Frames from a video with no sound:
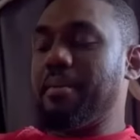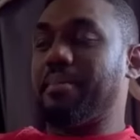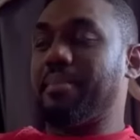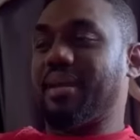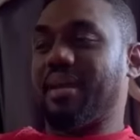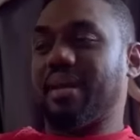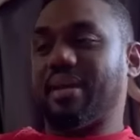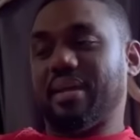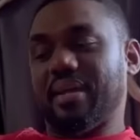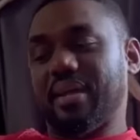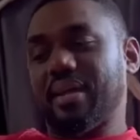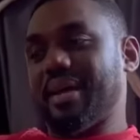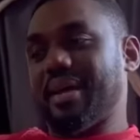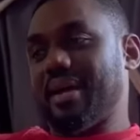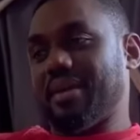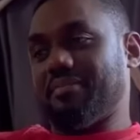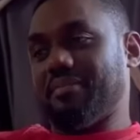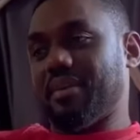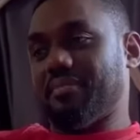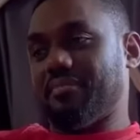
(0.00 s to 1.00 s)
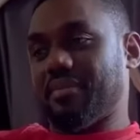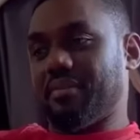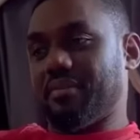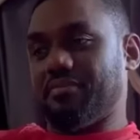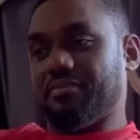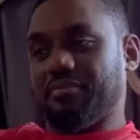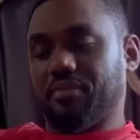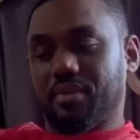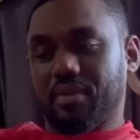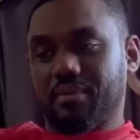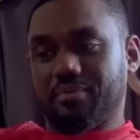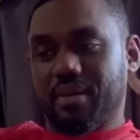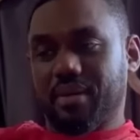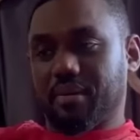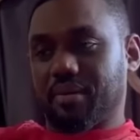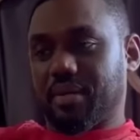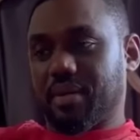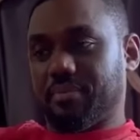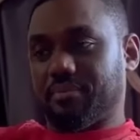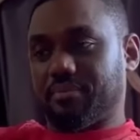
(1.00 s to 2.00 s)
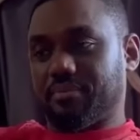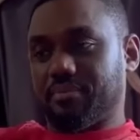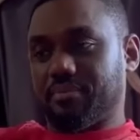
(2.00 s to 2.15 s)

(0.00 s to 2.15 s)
But I've thought about